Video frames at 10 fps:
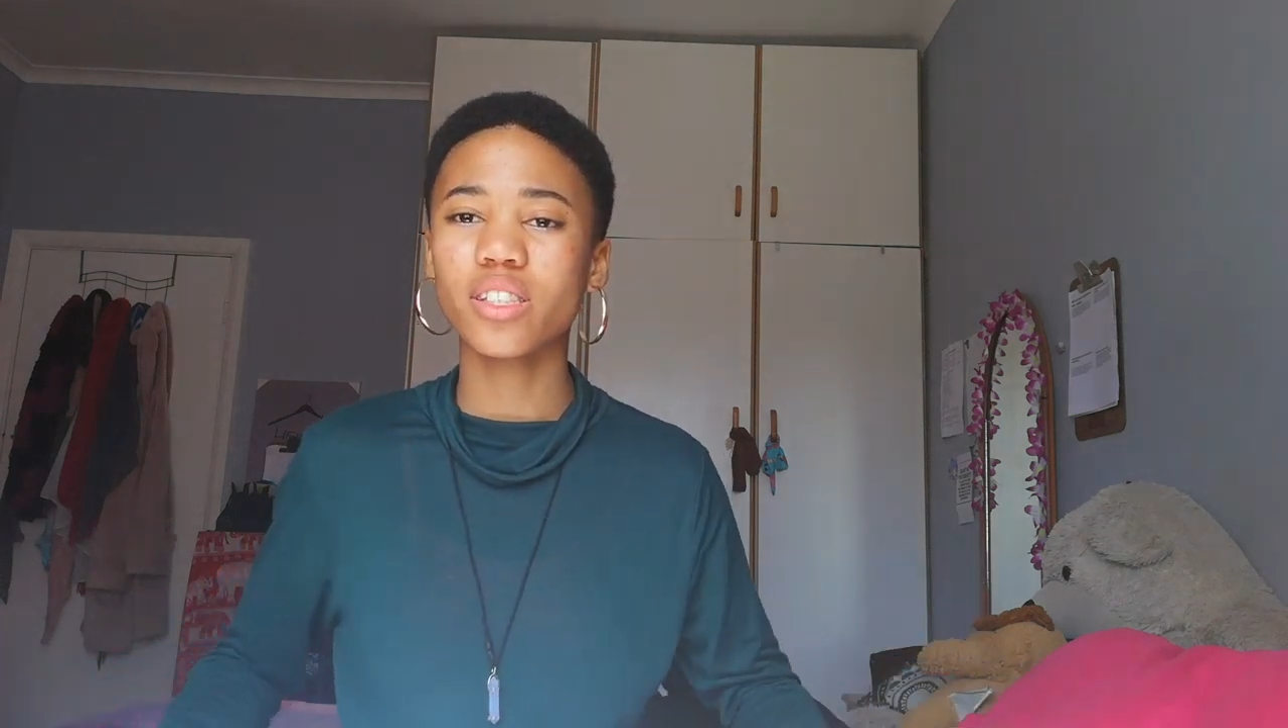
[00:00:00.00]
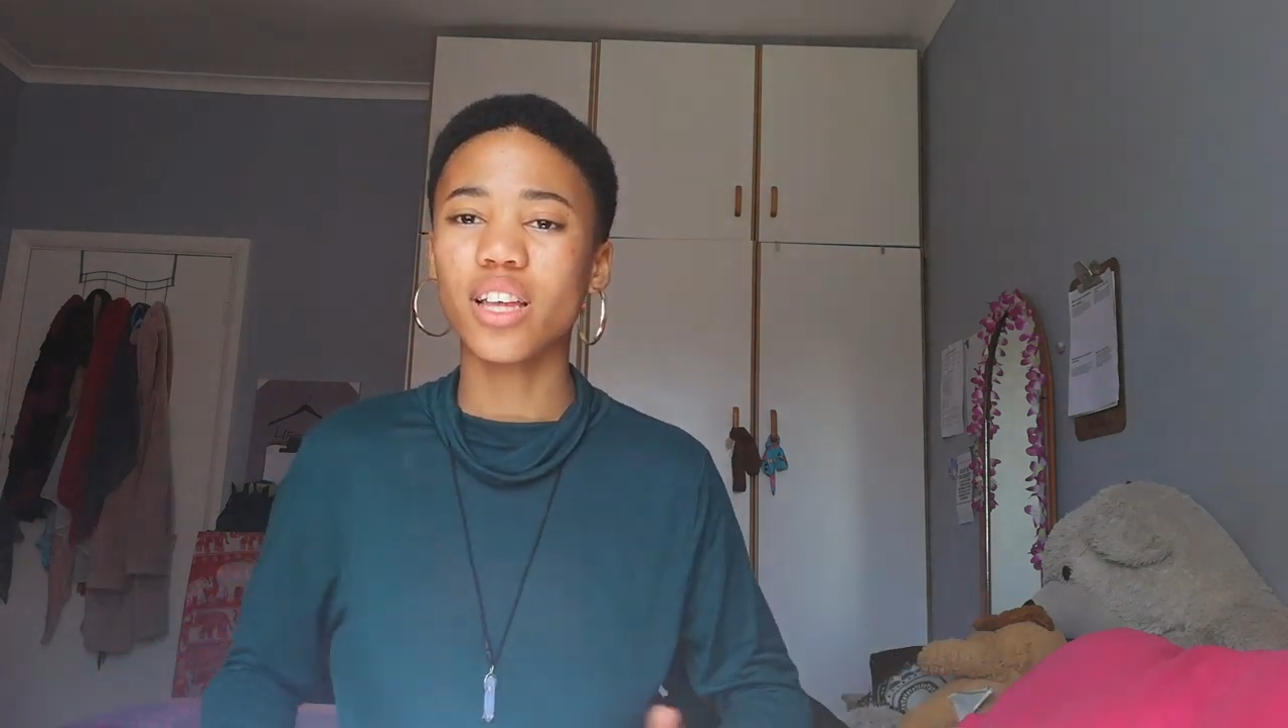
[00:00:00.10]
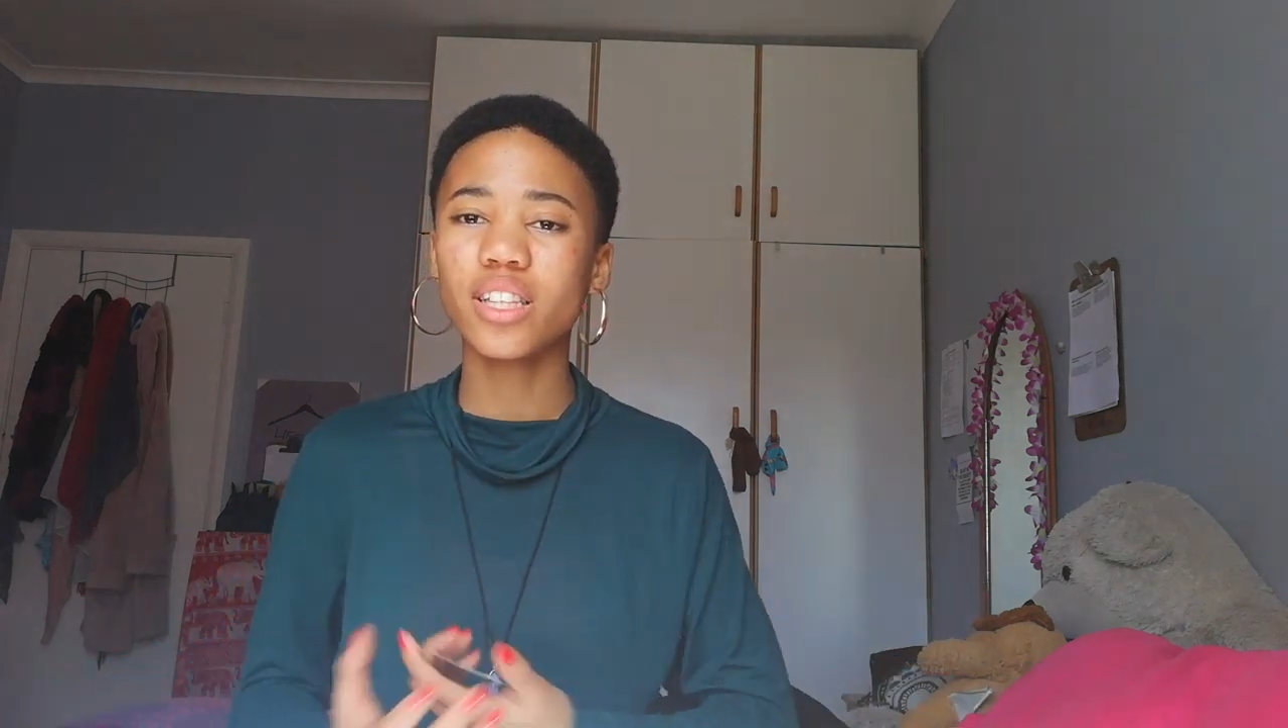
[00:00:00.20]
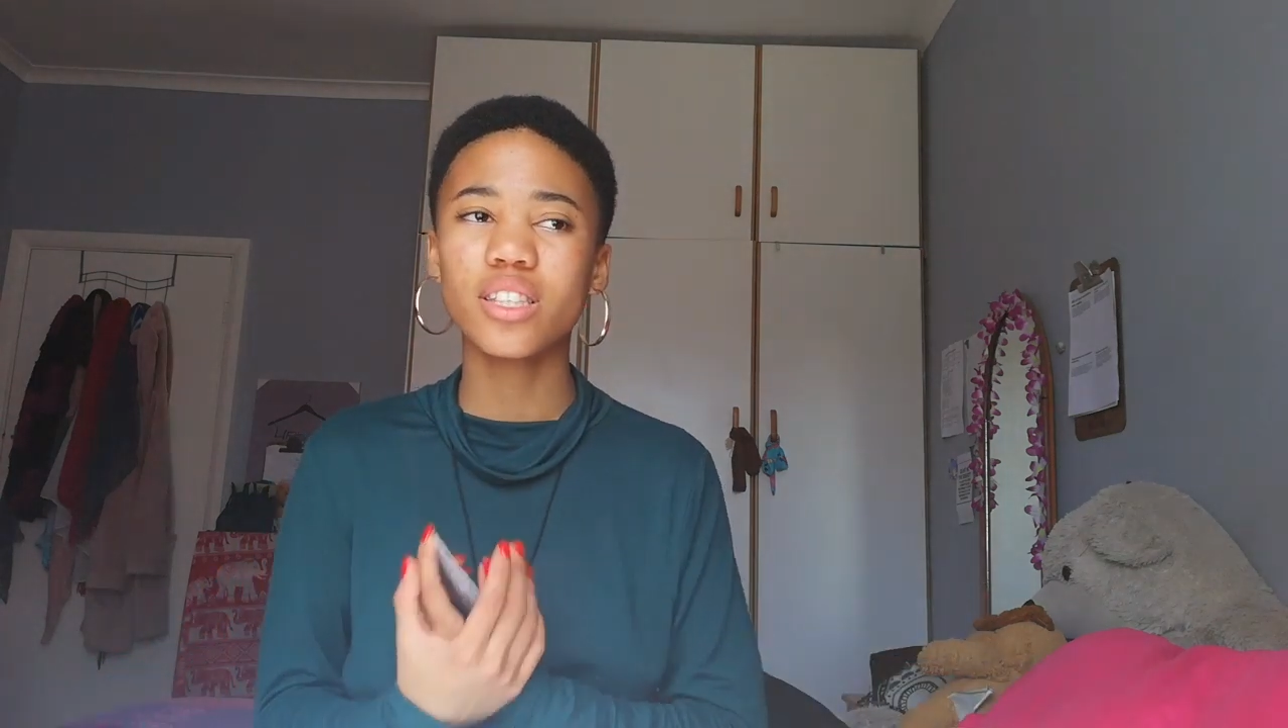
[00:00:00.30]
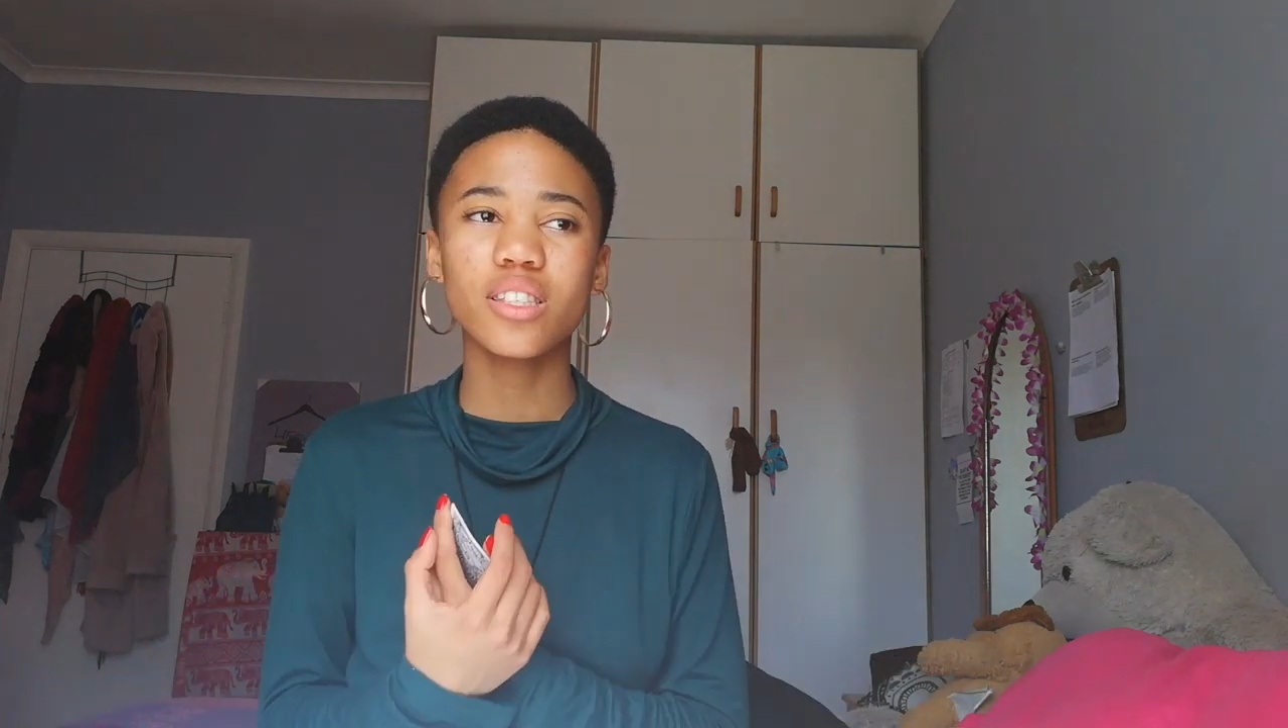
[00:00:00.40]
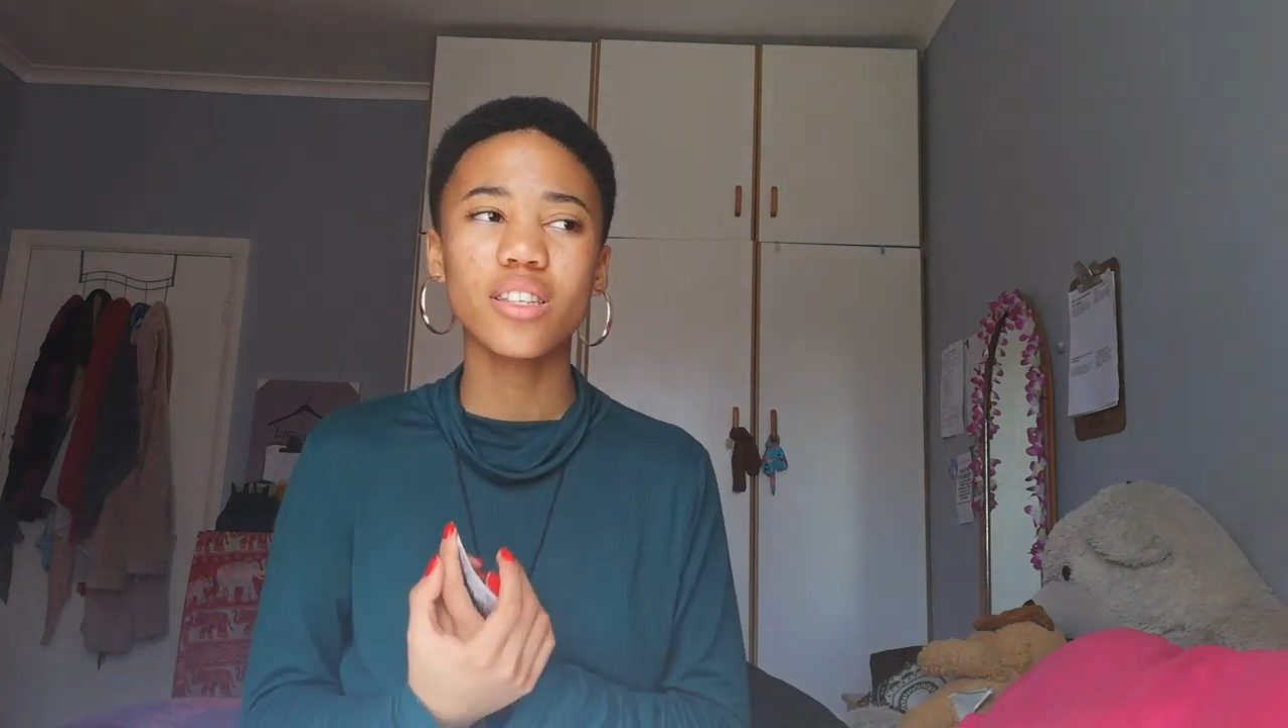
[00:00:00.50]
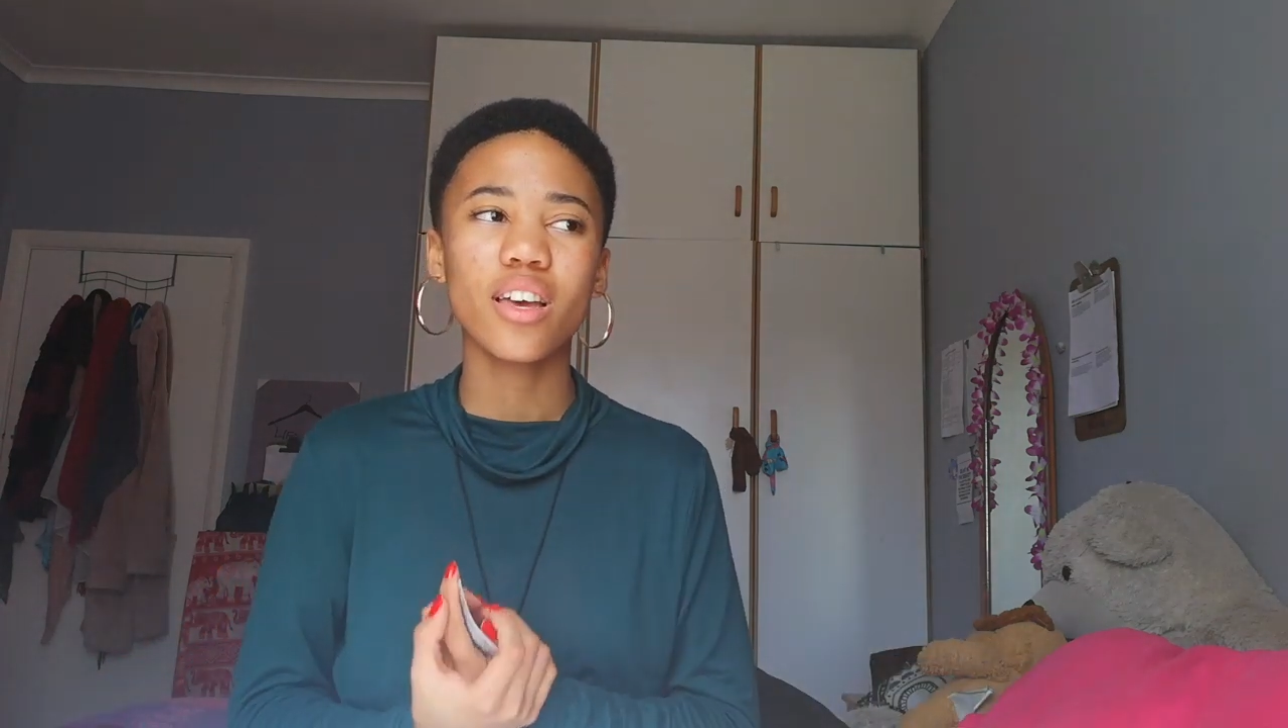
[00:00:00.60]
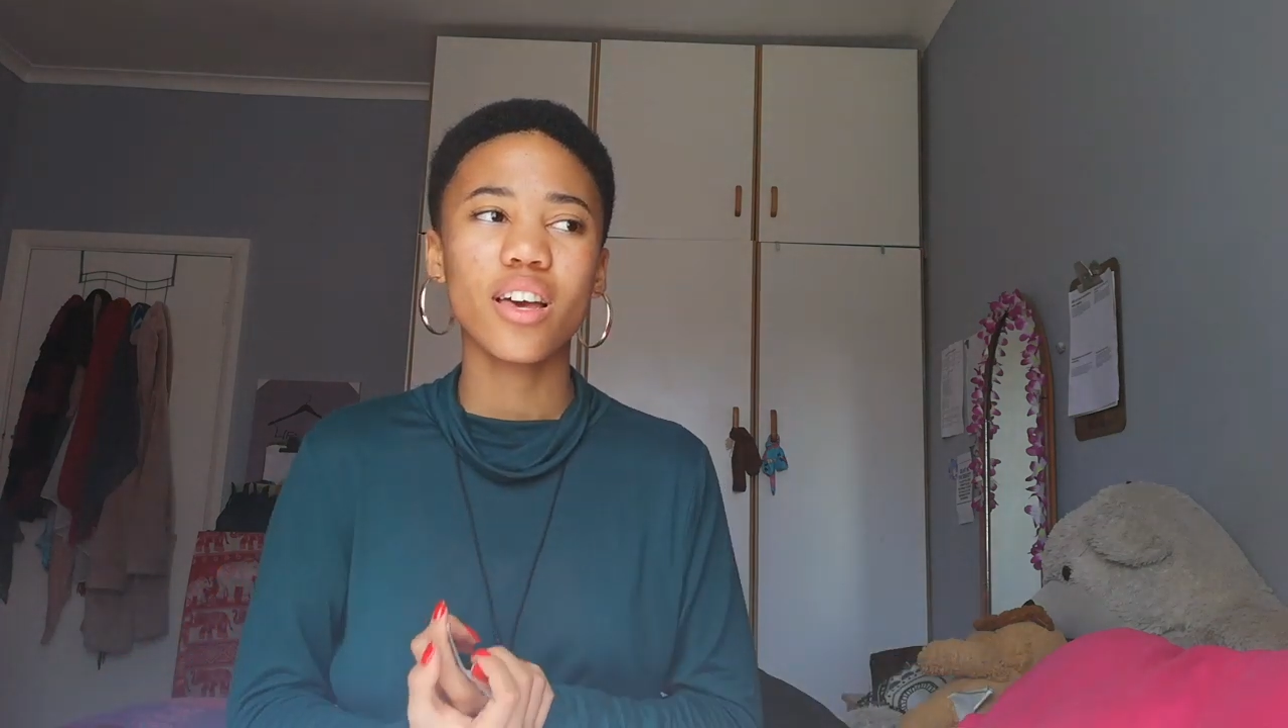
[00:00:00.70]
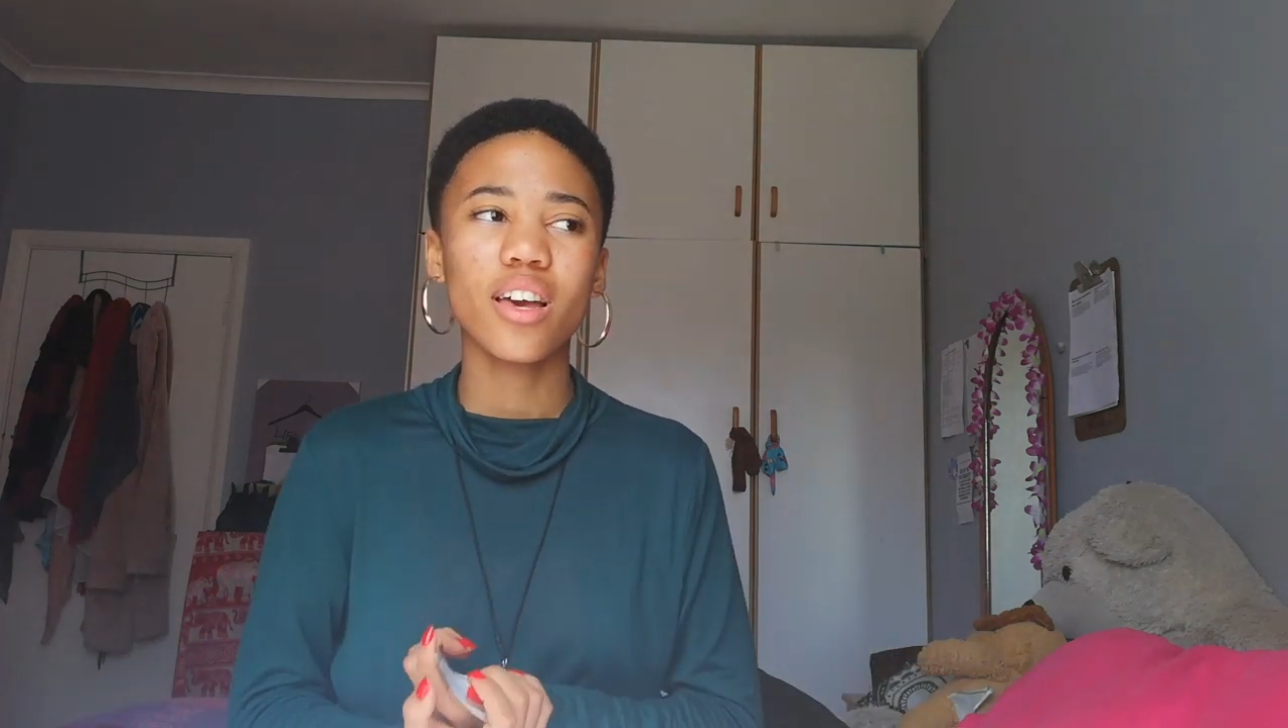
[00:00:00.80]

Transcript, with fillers: and that's